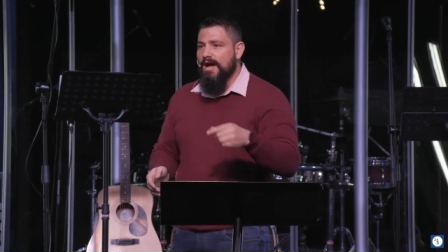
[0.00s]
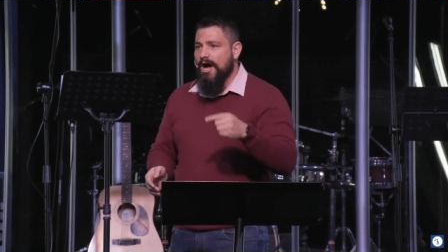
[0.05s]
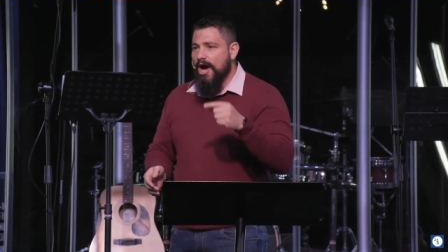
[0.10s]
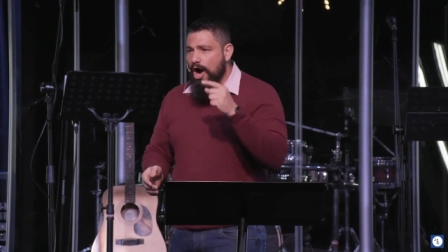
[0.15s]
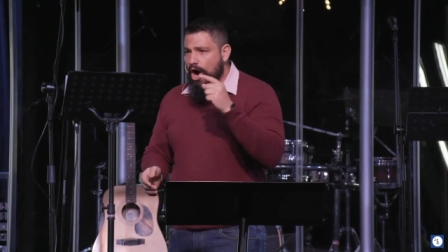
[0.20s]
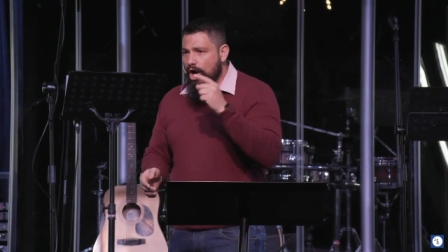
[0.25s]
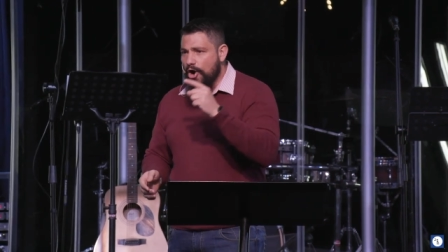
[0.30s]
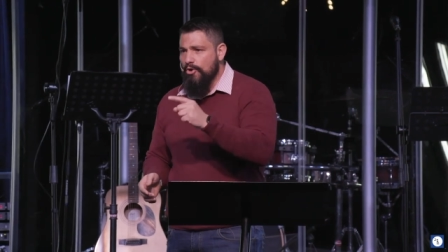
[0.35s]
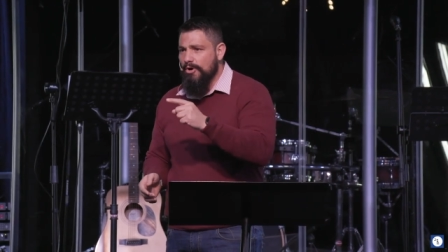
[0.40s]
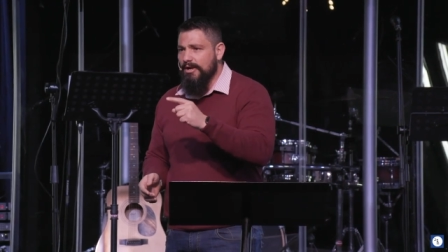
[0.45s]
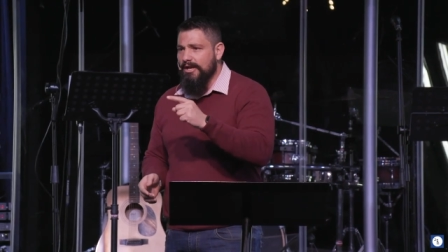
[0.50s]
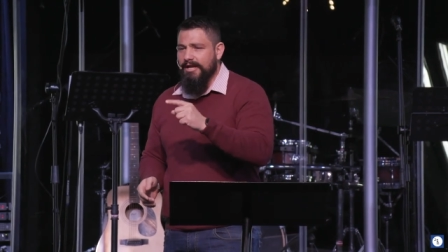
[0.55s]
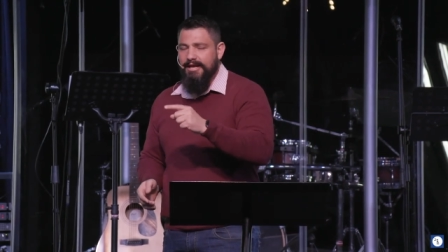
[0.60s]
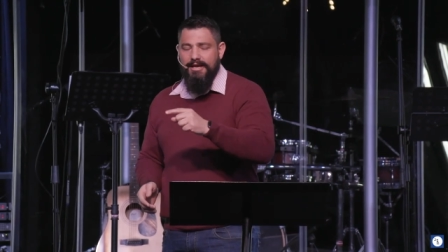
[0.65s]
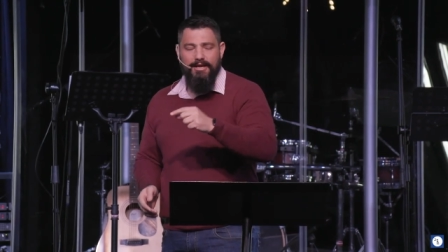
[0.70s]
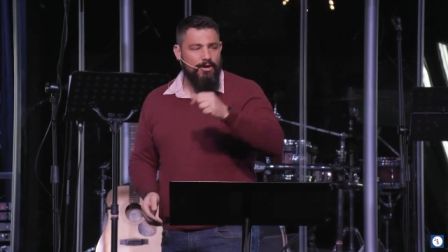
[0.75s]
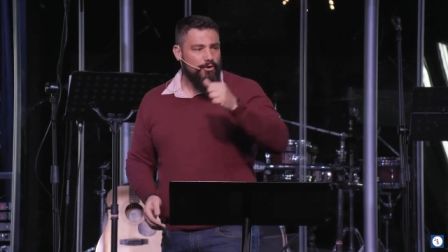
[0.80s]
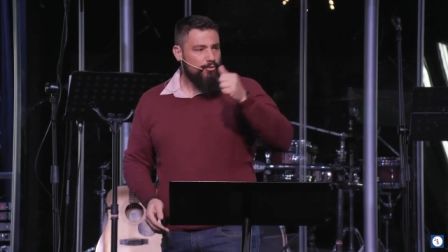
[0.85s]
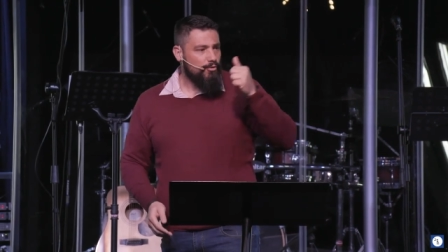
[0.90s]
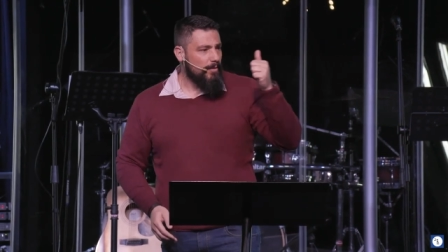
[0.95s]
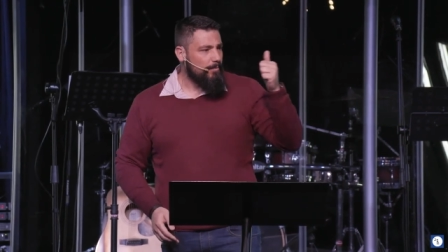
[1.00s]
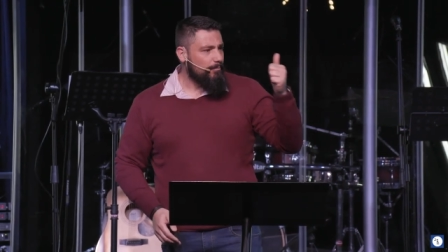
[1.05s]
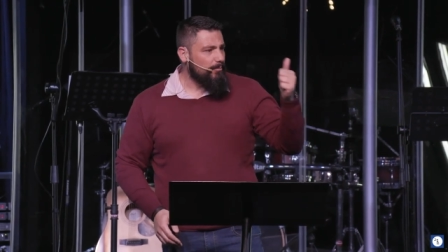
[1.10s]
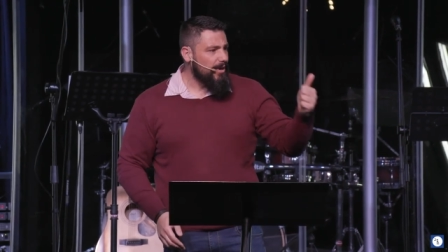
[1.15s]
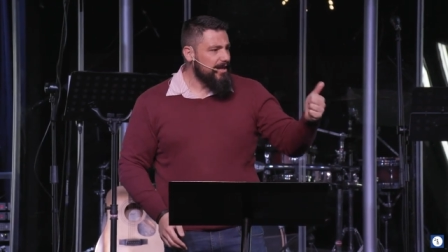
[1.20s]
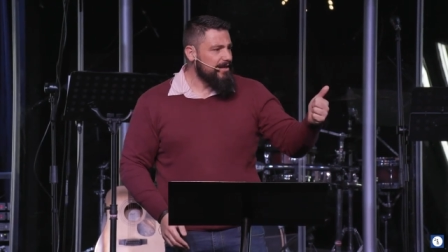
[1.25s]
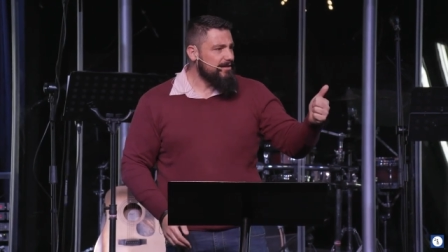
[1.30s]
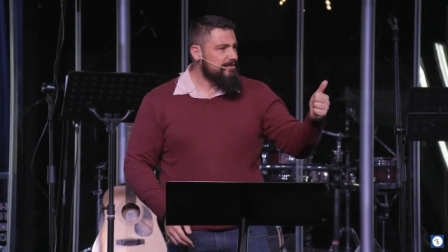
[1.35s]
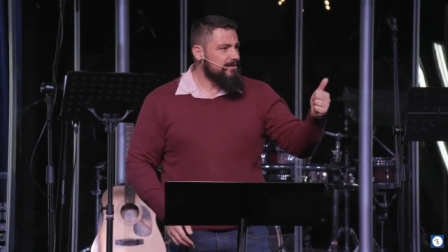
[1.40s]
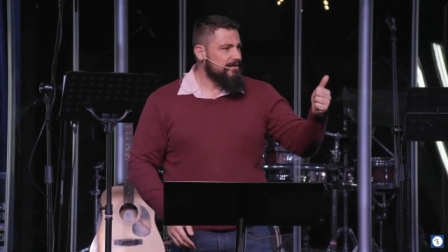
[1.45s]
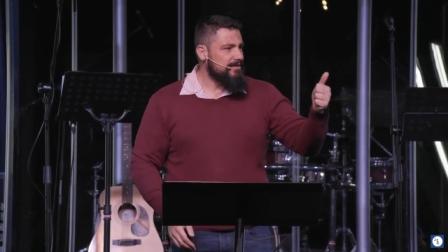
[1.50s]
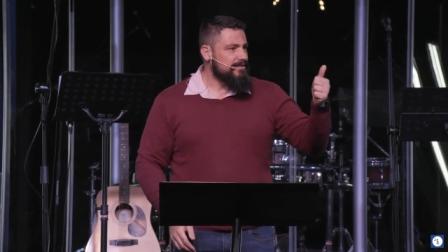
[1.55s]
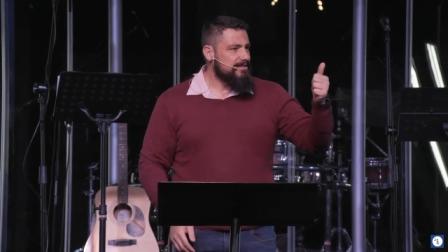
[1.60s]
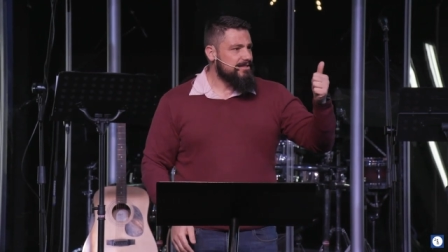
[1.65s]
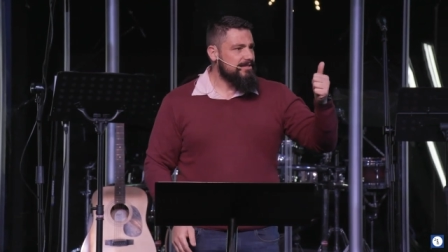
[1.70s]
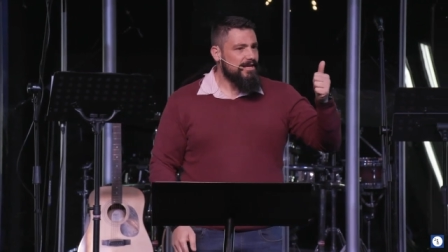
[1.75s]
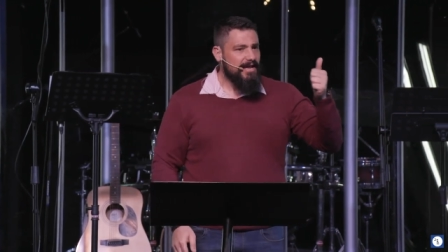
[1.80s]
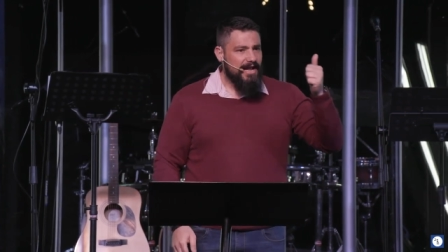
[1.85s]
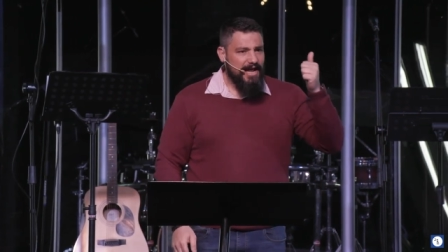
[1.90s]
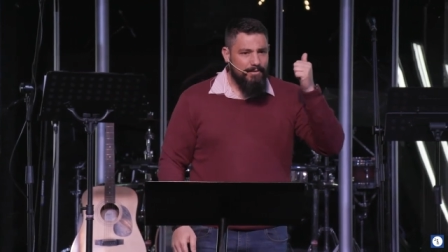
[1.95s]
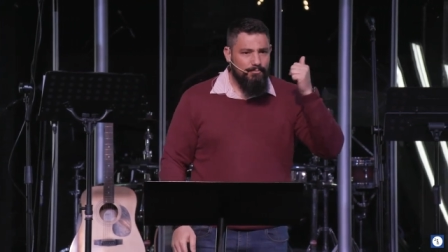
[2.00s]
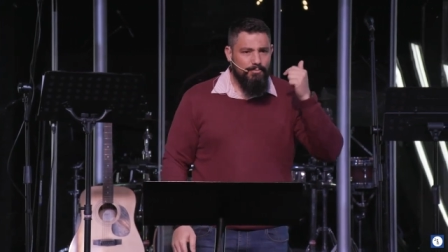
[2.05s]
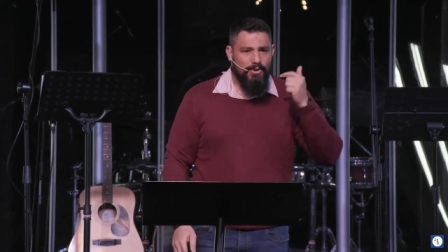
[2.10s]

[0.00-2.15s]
Only repentance and